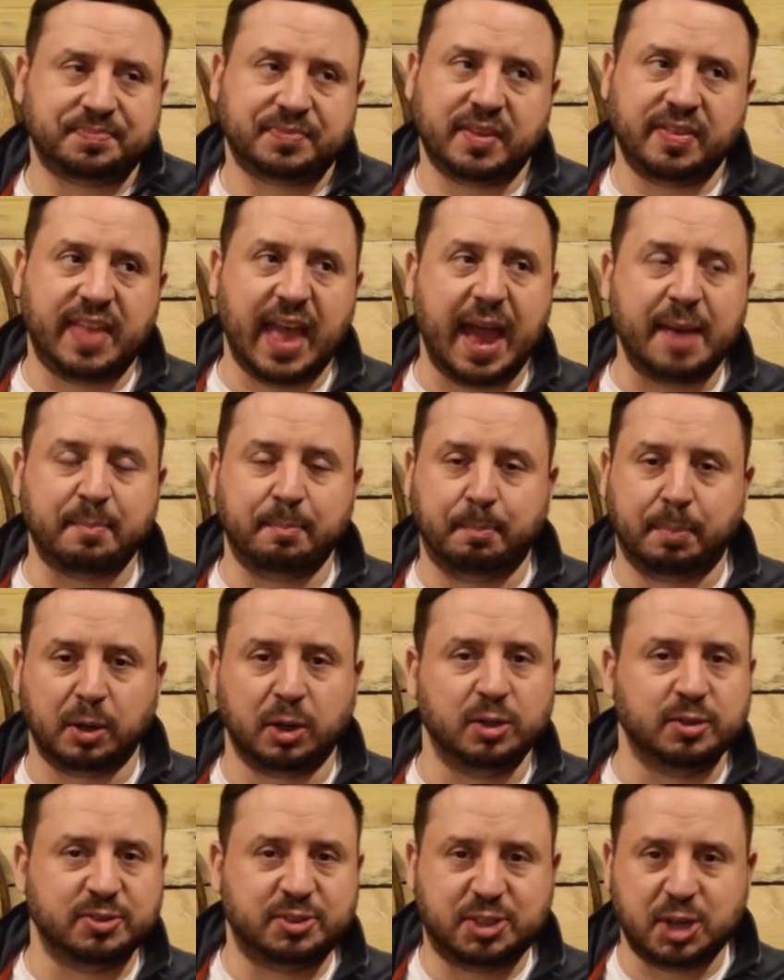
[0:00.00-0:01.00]
that
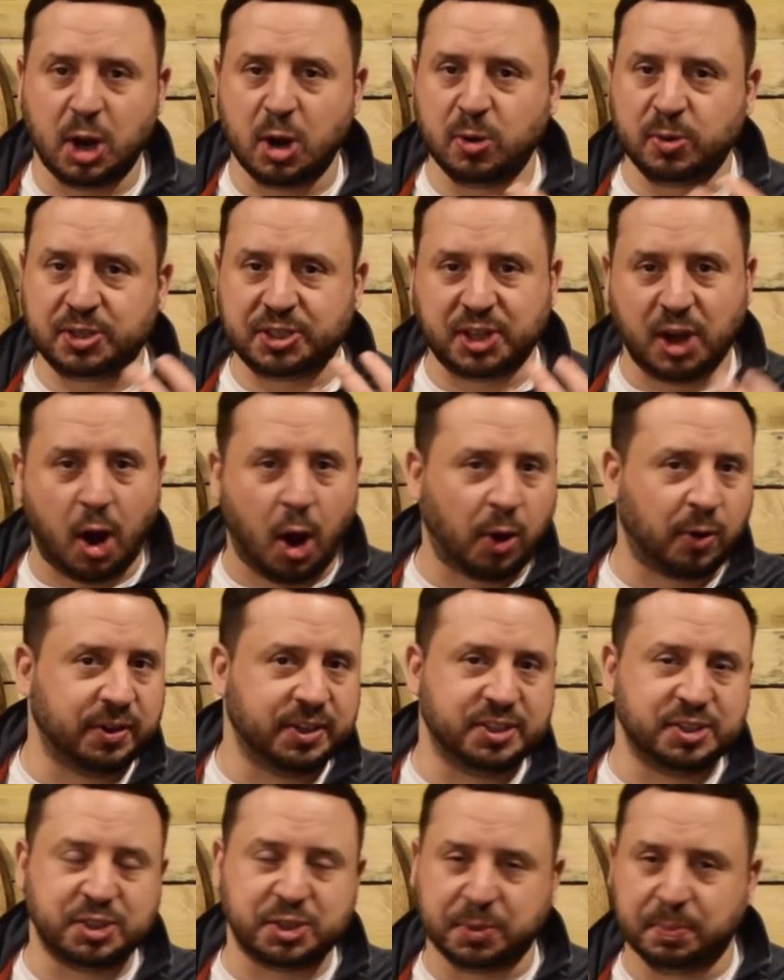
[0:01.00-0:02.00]
burnt toast,
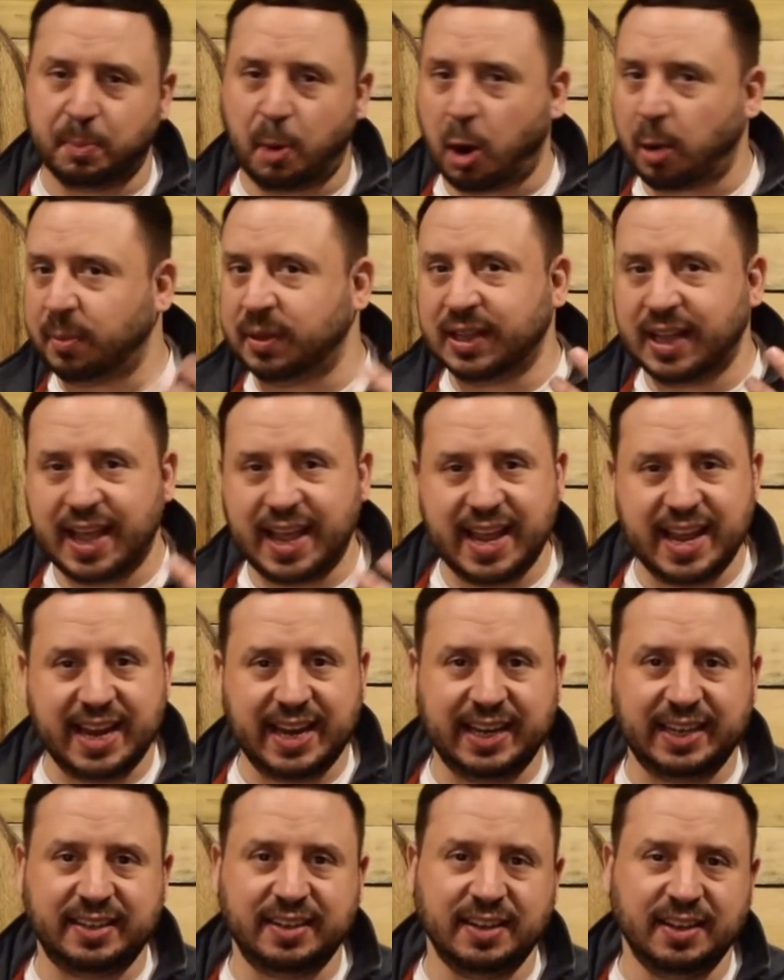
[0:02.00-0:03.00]
orange,
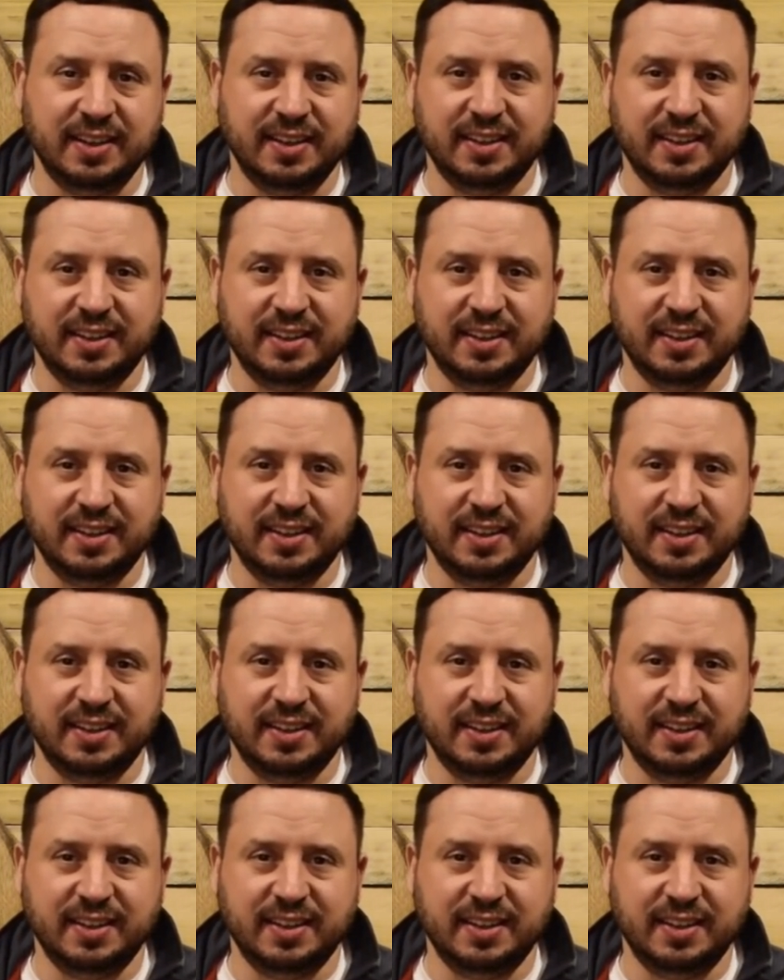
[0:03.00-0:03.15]
marmalade,